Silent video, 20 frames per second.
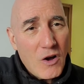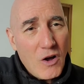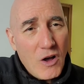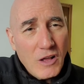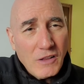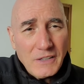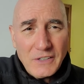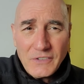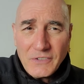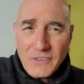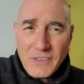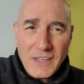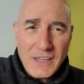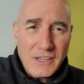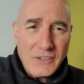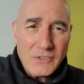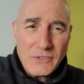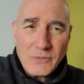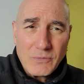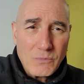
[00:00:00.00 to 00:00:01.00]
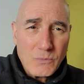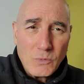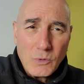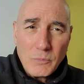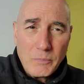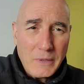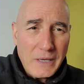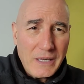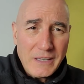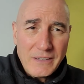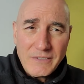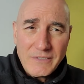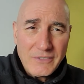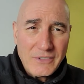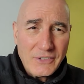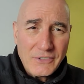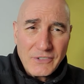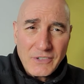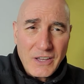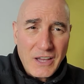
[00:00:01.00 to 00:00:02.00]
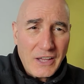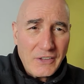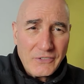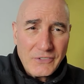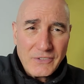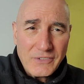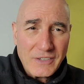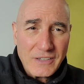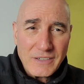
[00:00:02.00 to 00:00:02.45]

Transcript: All these things will be discussed